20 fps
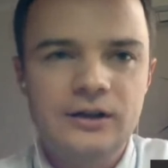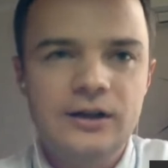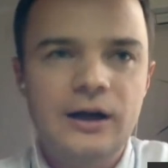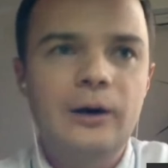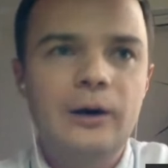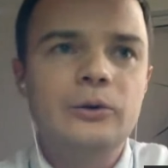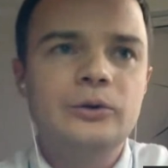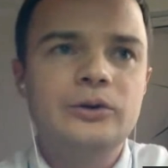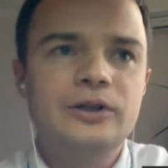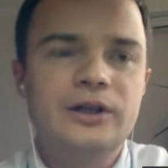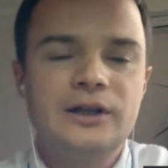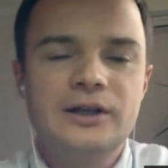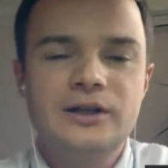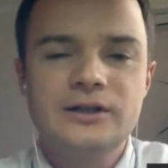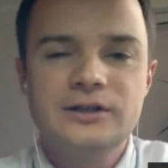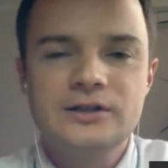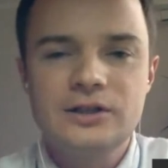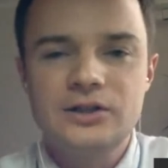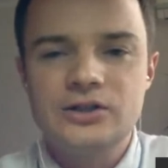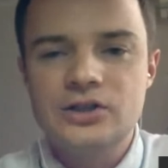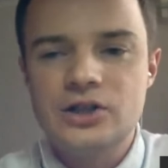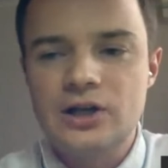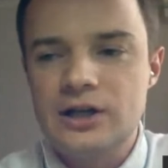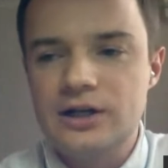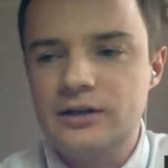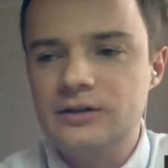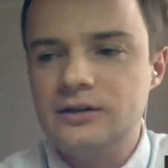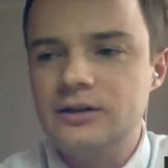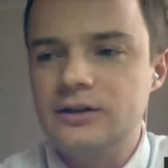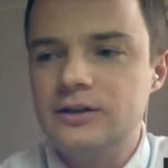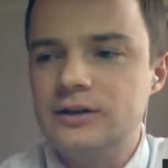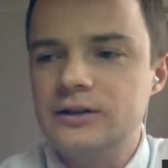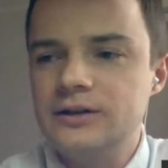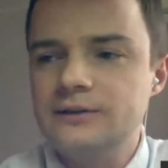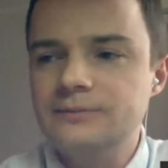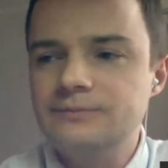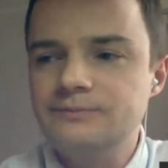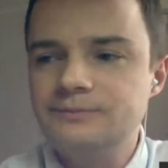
audience, agile